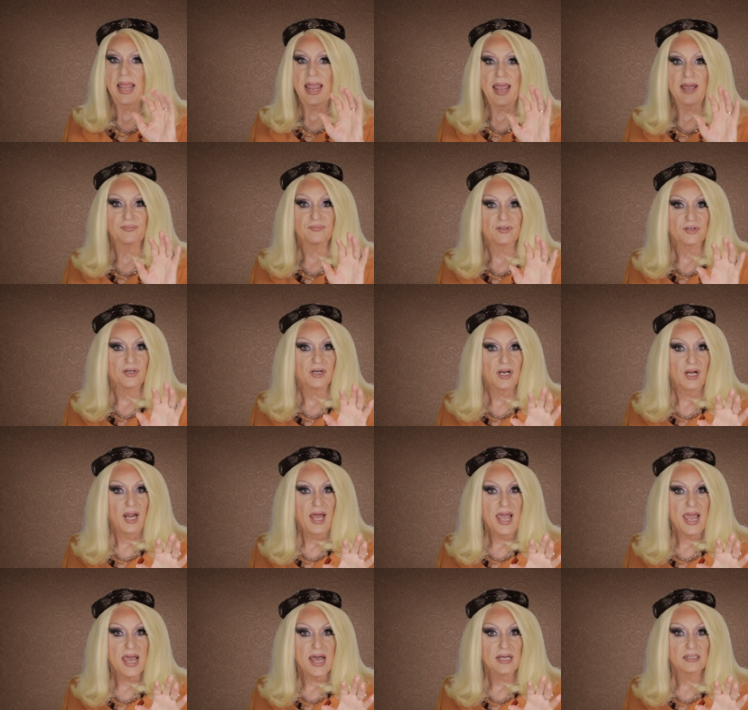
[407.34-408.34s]
After
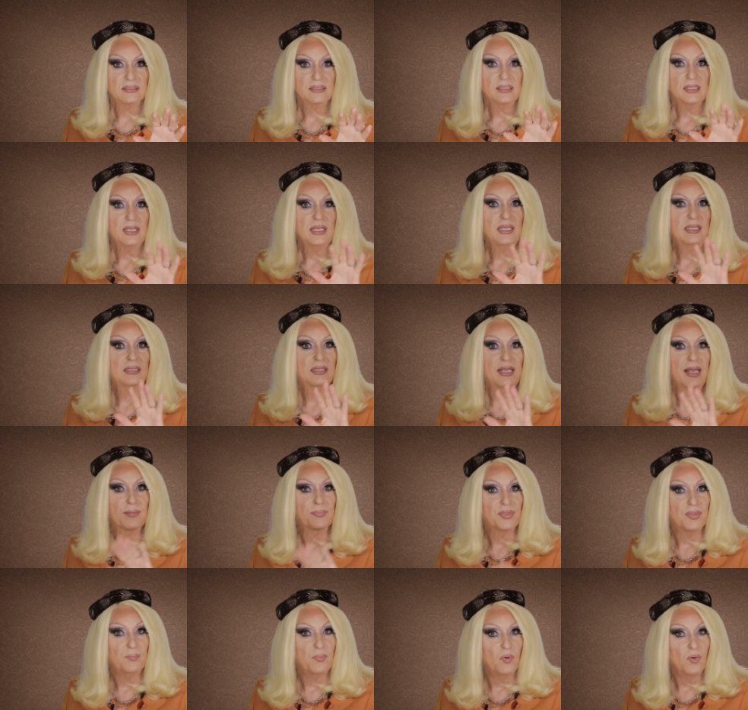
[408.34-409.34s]
class, he
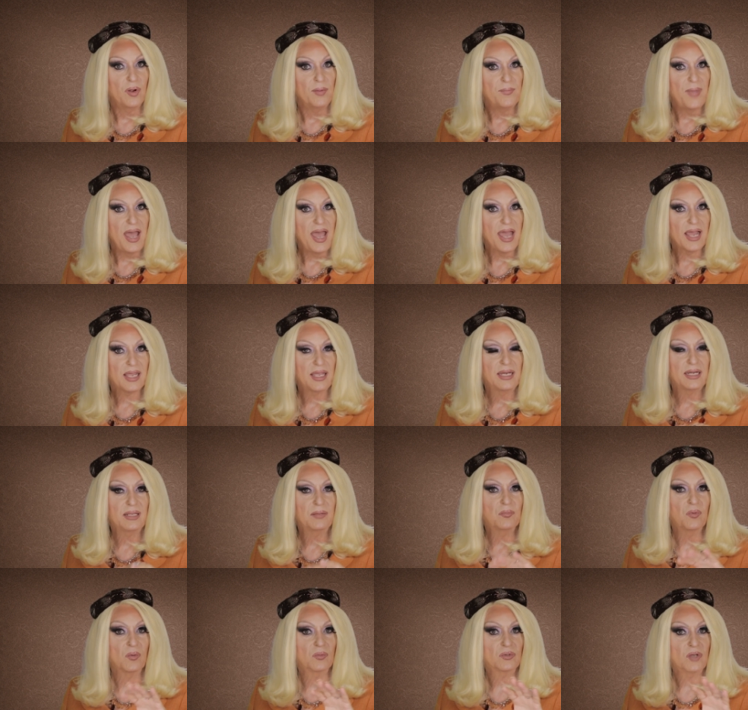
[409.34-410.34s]
kept the boy back and he
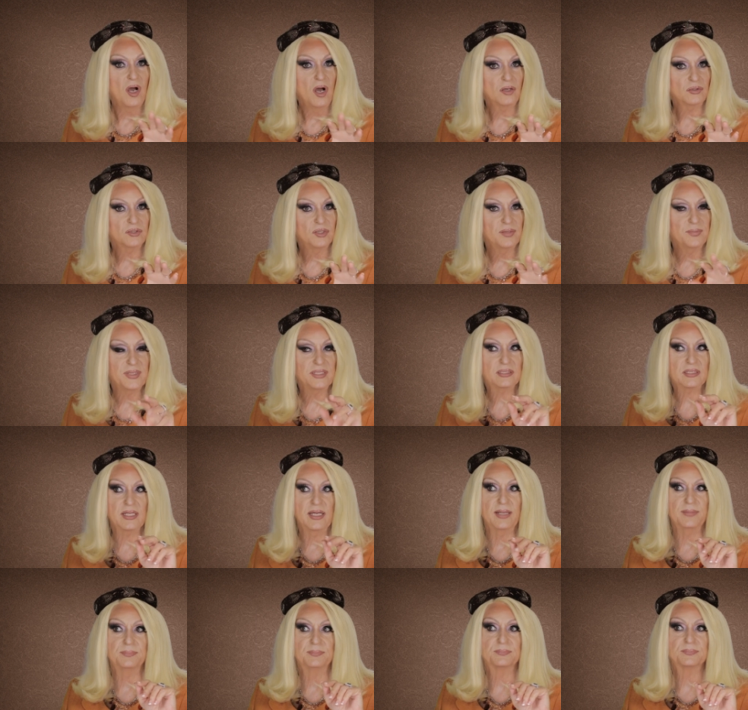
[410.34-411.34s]
won't talk to him. He
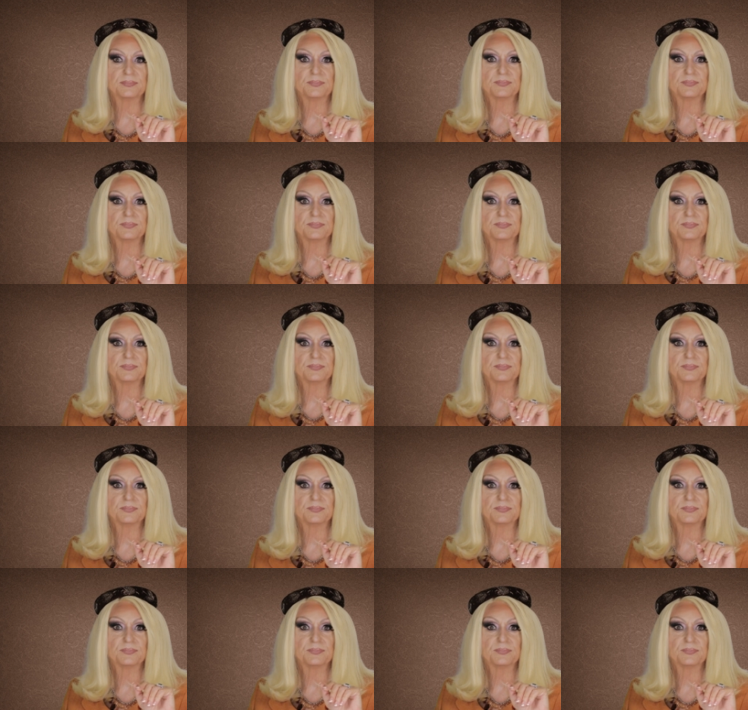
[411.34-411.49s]
said,